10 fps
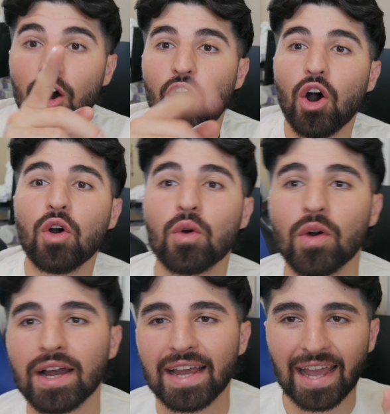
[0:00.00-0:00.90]
Oh,
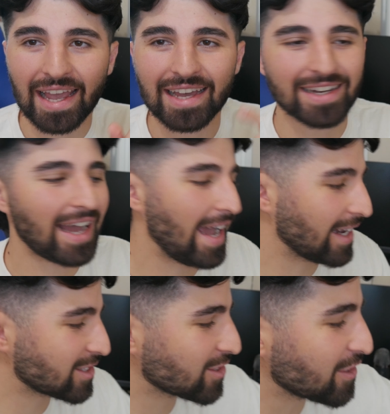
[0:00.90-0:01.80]
and I
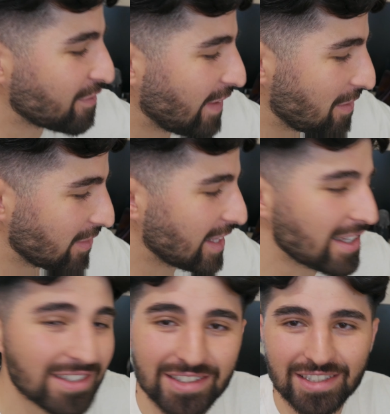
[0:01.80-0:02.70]
actually found
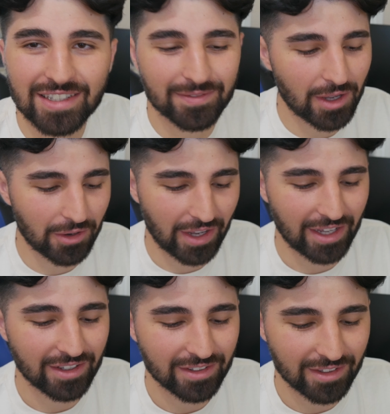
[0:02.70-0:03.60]
this,
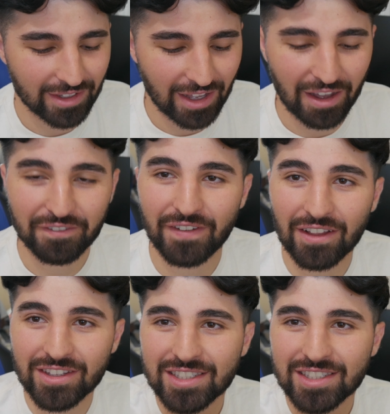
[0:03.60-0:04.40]
okay? I found this